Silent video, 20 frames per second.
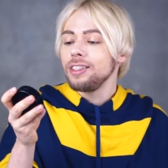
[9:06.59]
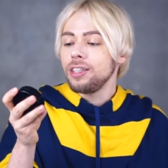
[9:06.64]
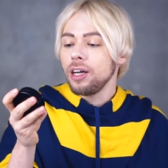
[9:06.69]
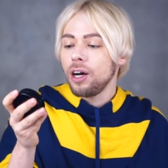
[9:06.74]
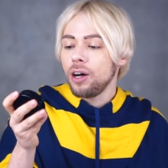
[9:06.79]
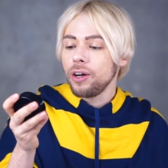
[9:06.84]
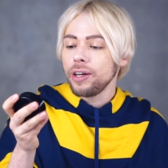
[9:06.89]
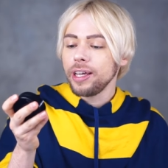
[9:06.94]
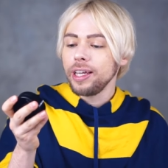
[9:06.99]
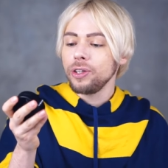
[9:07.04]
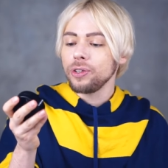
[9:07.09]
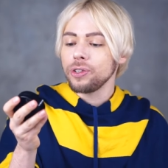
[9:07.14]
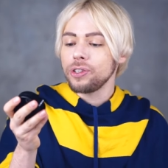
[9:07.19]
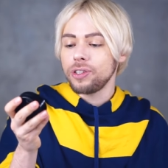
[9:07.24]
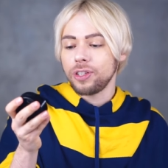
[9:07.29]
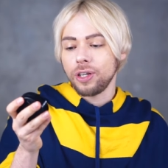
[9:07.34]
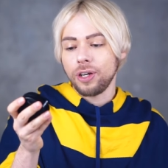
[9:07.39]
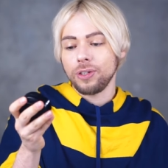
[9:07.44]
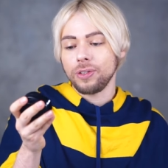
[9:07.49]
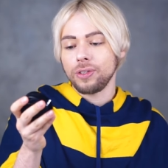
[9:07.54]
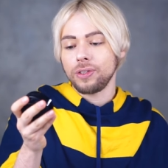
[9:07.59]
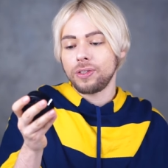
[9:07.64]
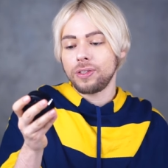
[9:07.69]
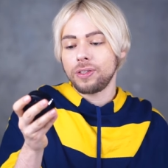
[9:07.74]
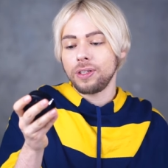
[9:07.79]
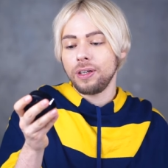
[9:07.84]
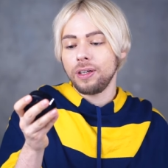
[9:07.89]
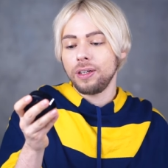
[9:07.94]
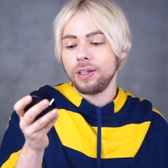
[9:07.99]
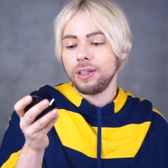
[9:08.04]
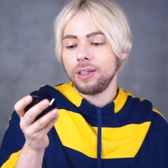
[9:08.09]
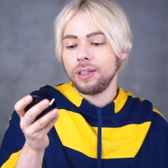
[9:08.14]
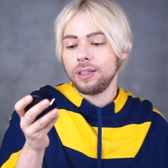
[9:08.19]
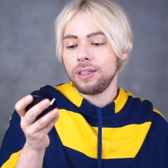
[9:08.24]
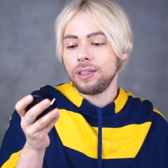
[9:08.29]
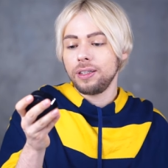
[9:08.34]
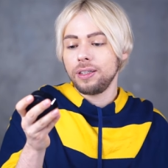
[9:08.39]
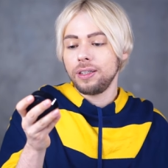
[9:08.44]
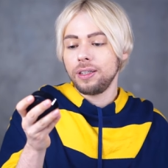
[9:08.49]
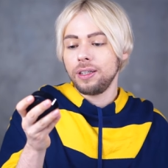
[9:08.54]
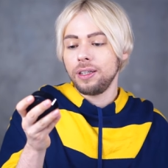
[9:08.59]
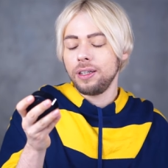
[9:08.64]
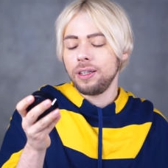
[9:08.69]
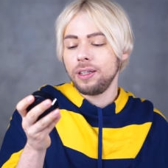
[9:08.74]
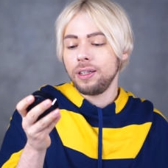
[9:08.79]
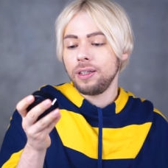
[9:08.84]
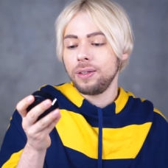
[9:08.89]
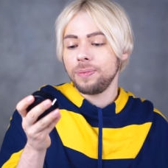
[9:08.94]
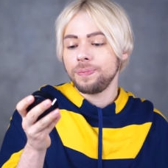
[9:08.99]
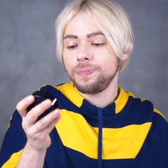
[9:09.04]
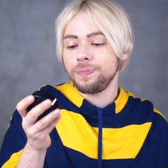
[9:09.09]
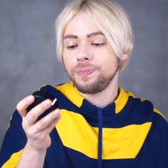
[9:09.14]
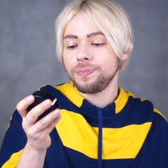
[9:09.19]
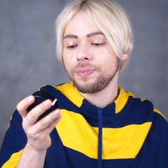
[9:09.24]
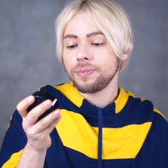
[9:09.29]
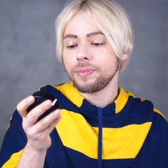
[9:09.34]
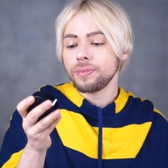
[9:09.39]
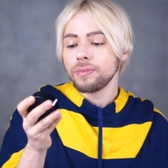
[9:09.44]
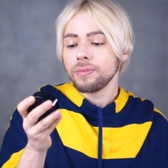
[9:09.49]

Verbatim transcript: Tant Innocence, um,